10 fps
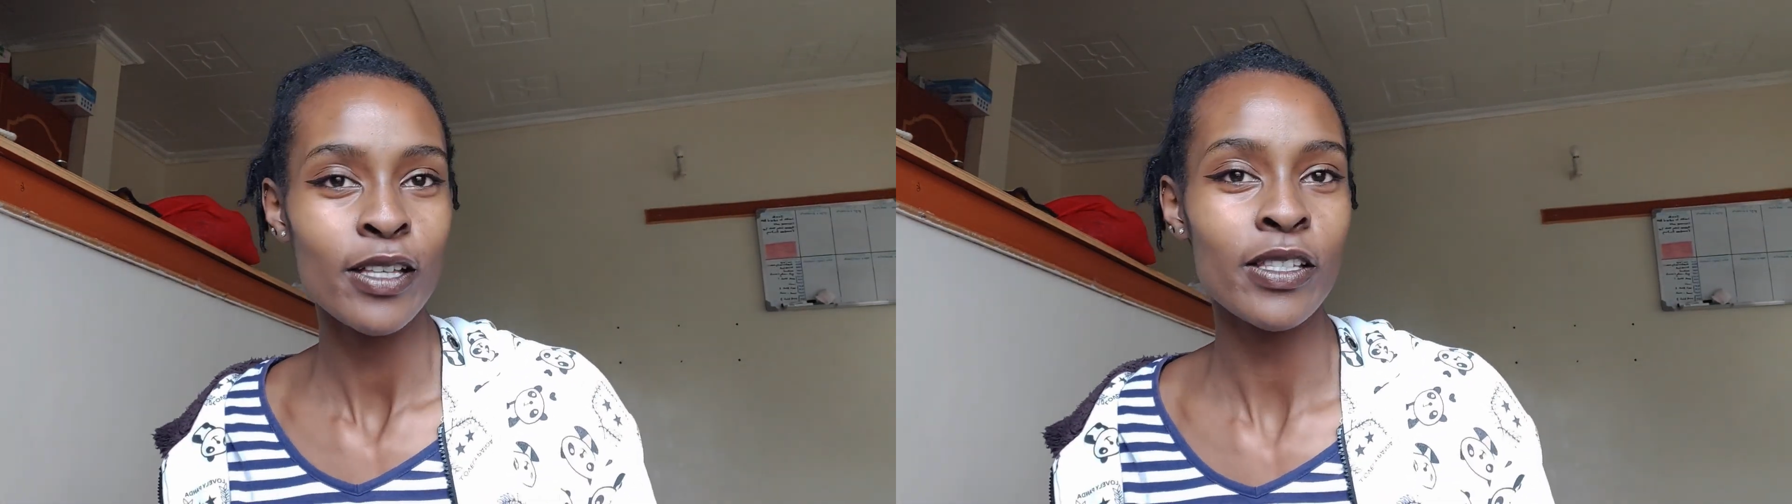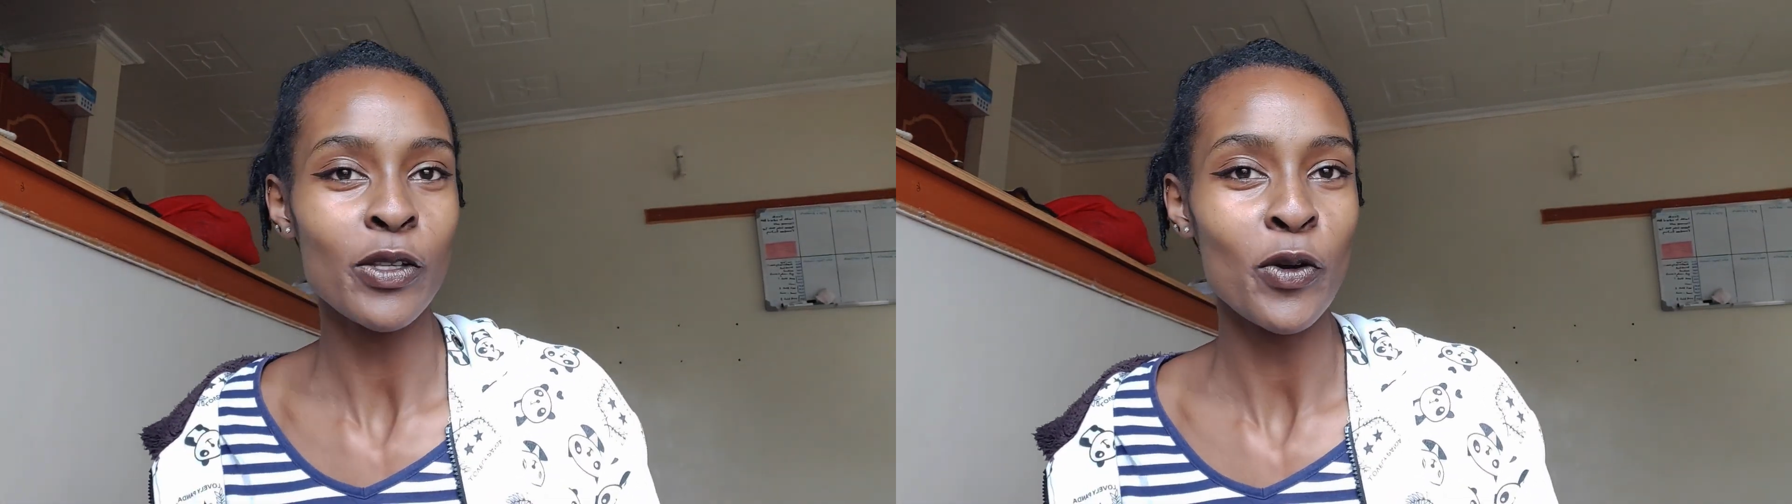
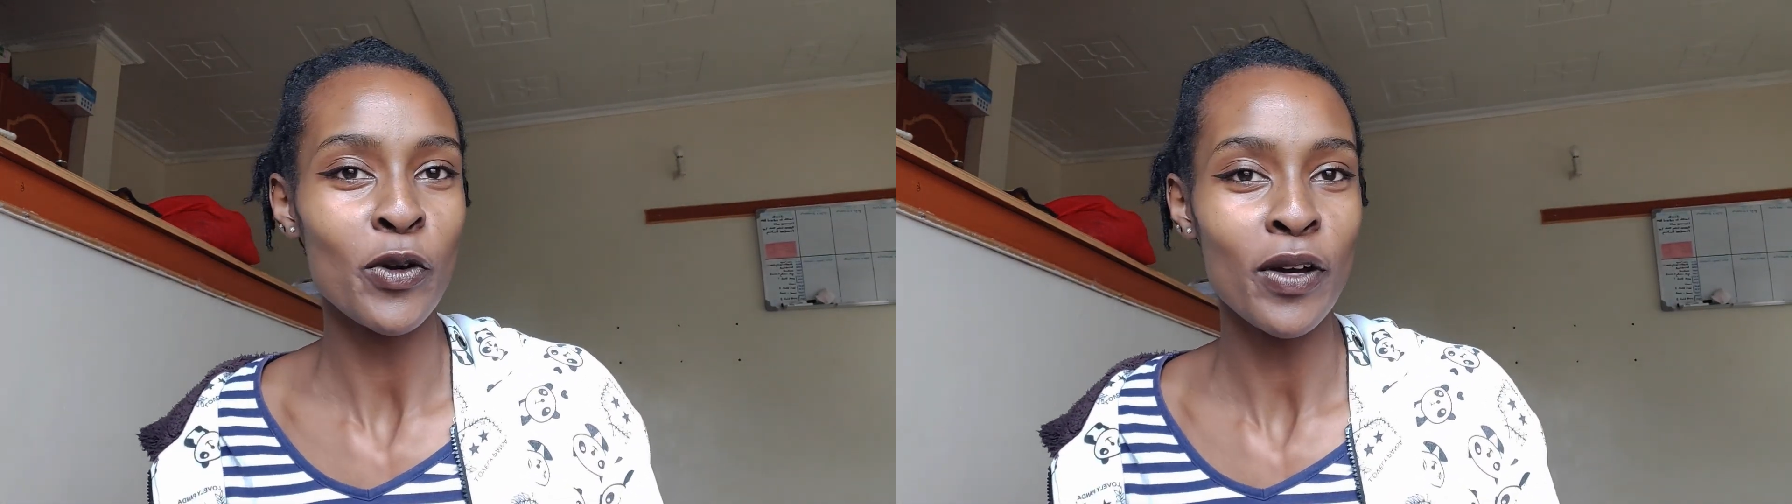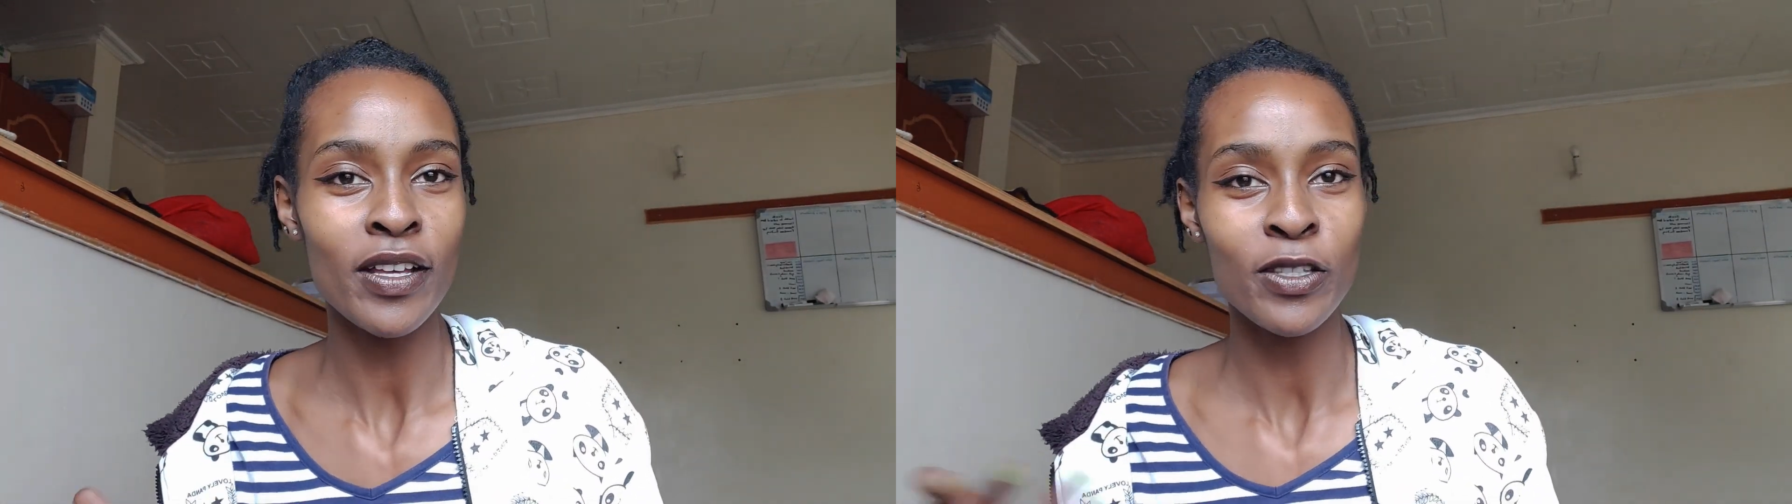
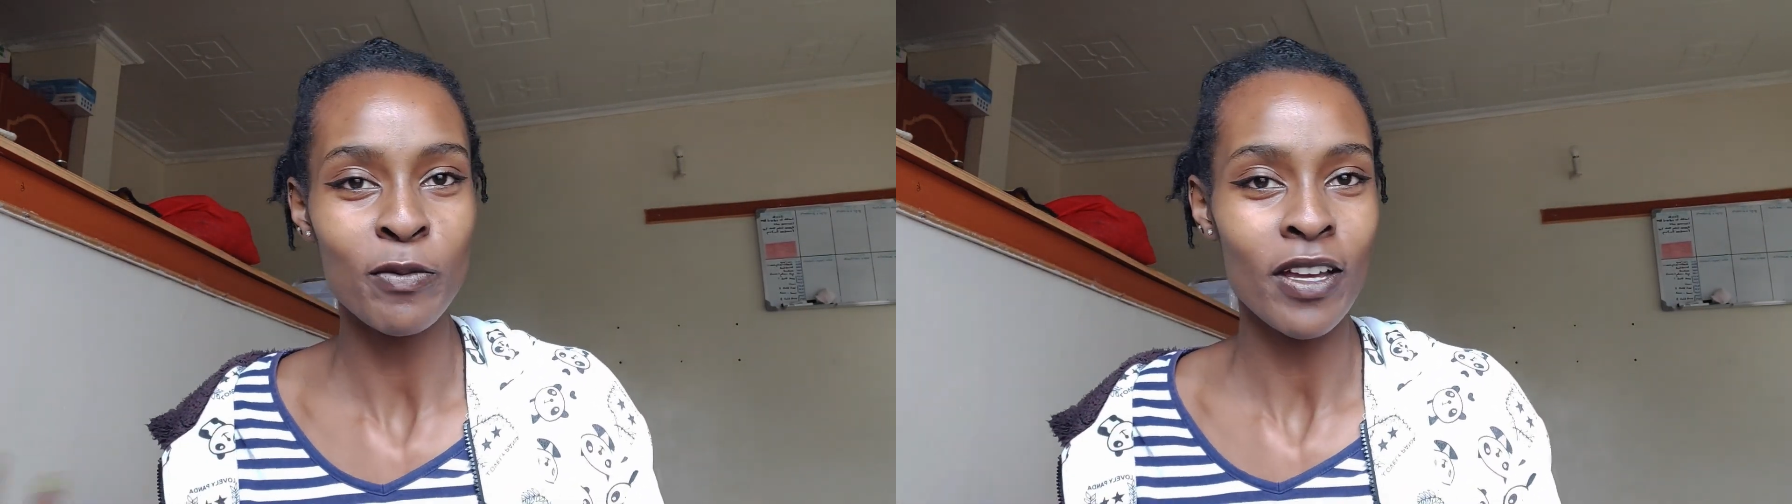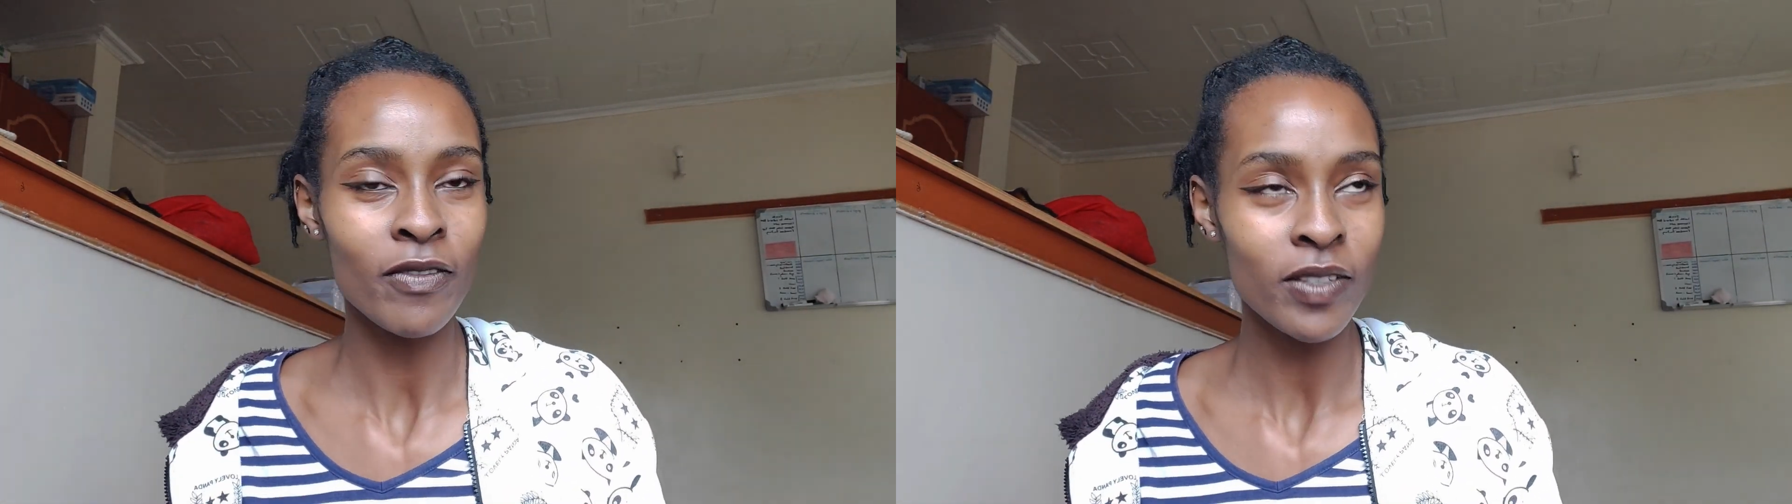So as
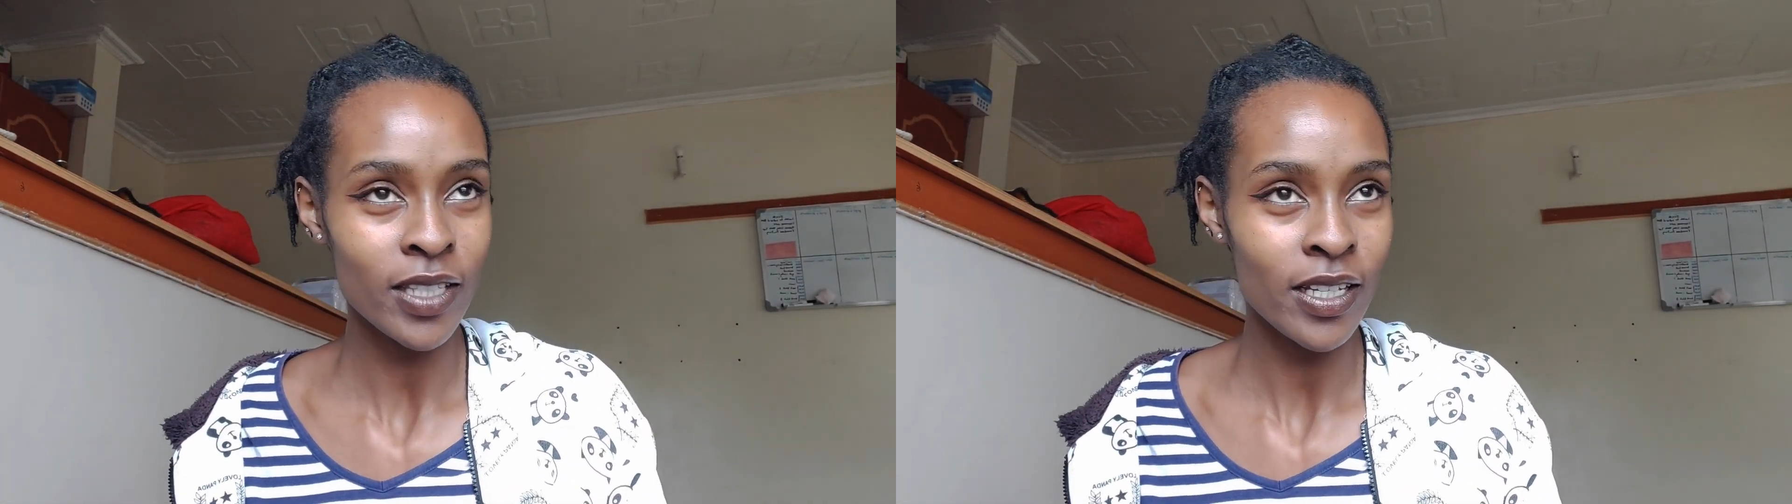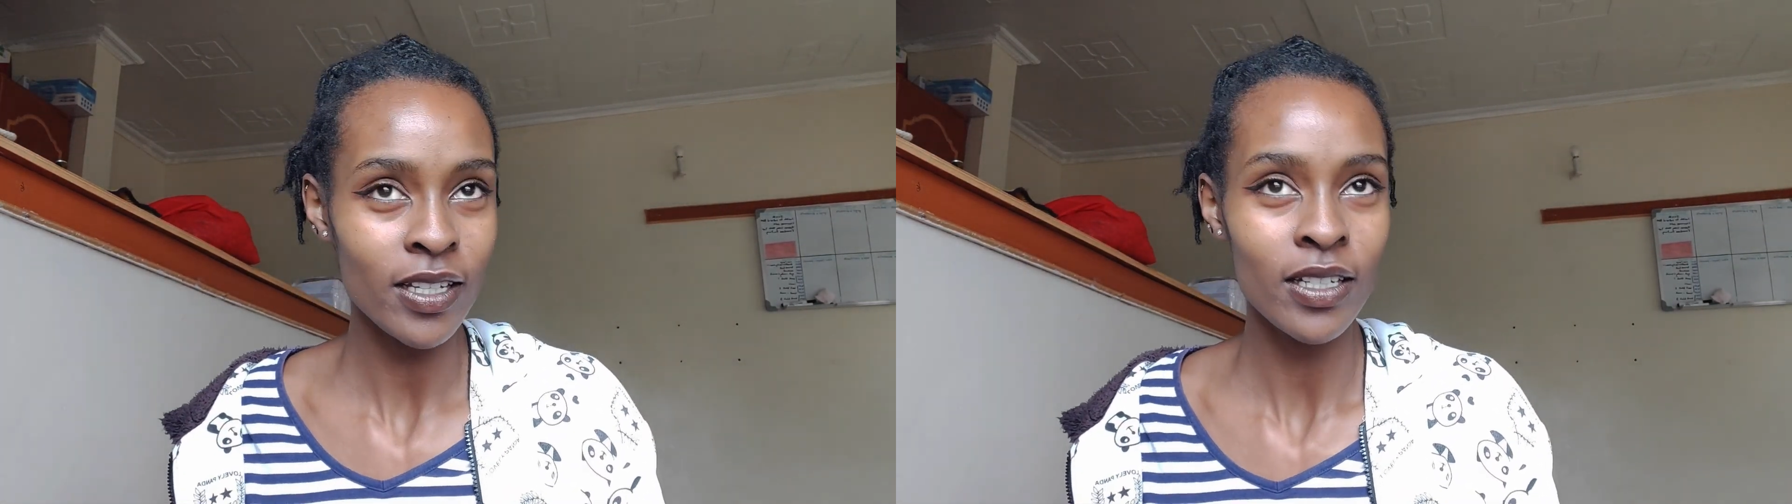you may have
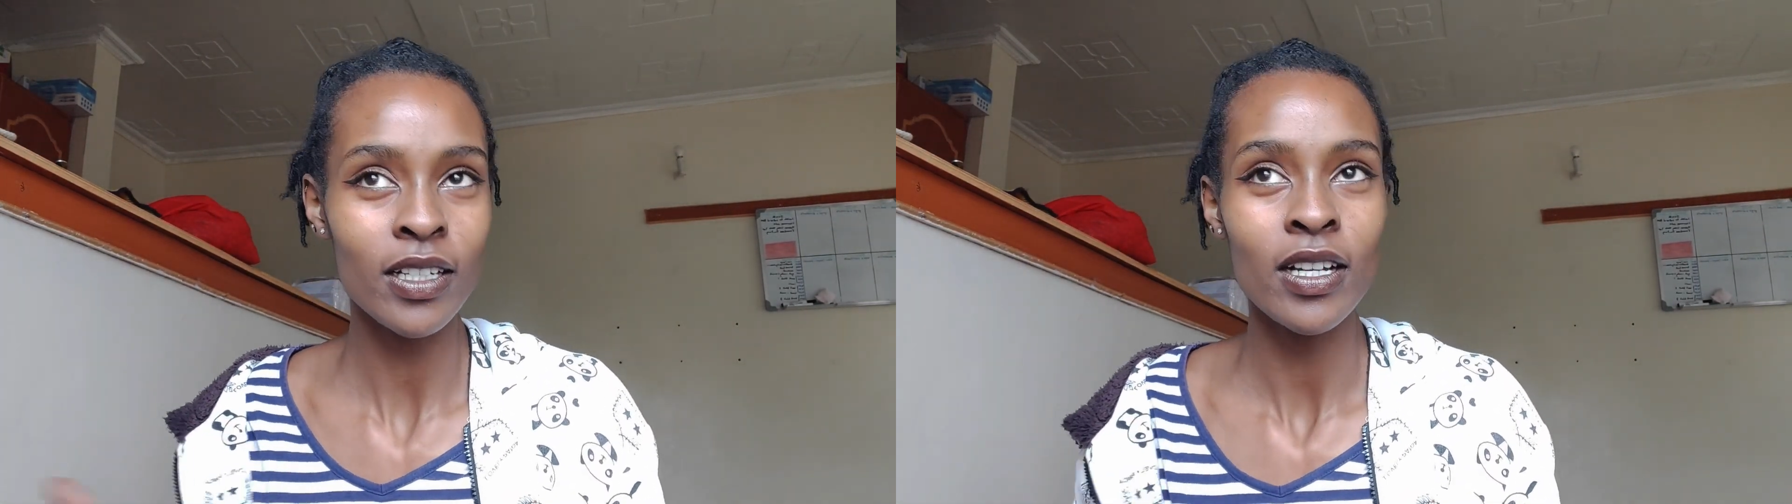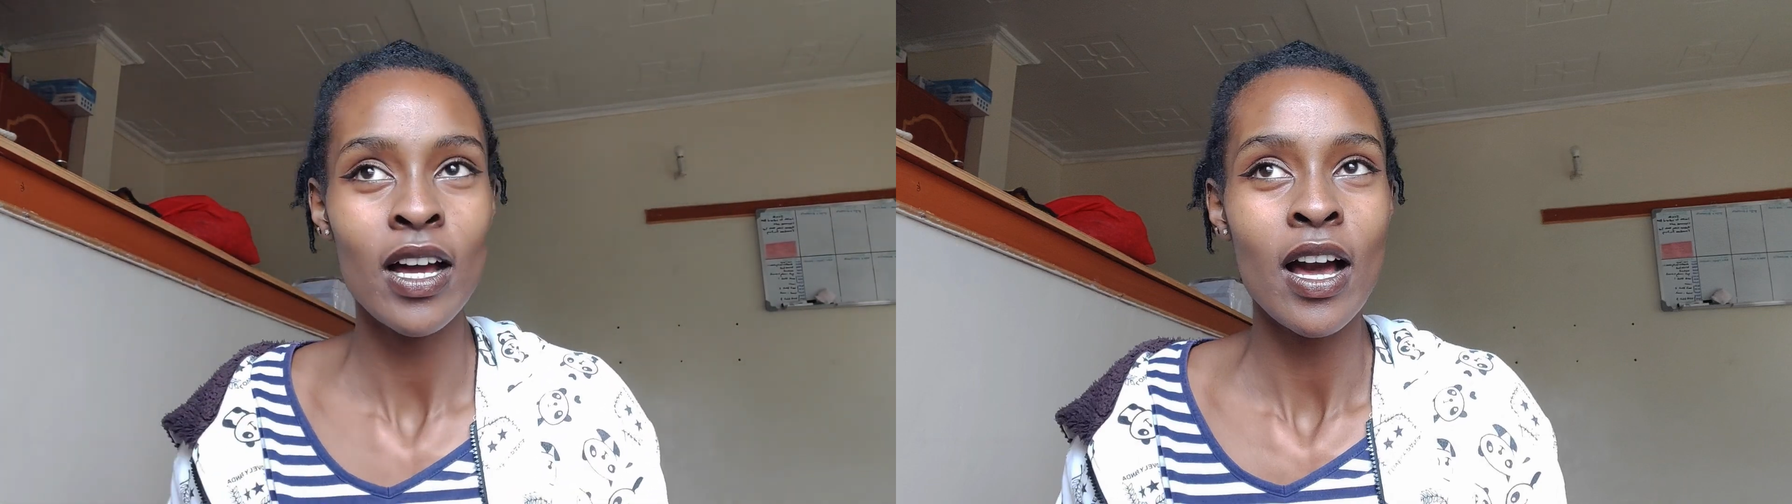
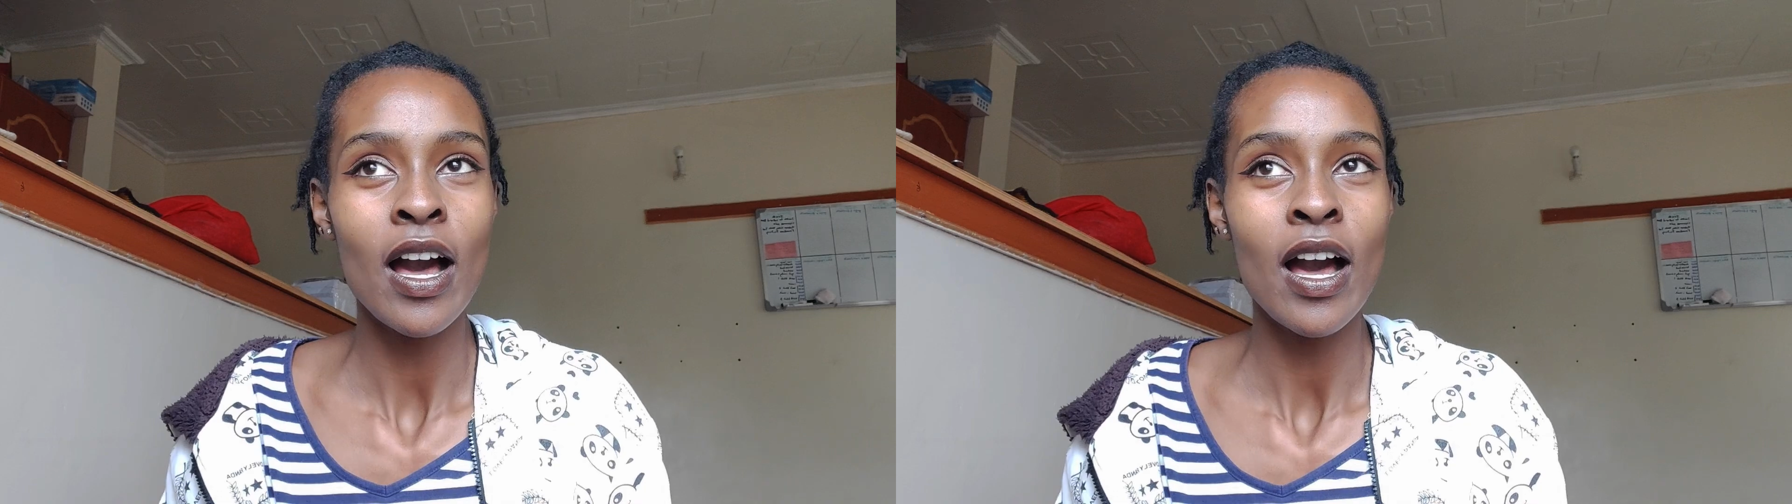seen,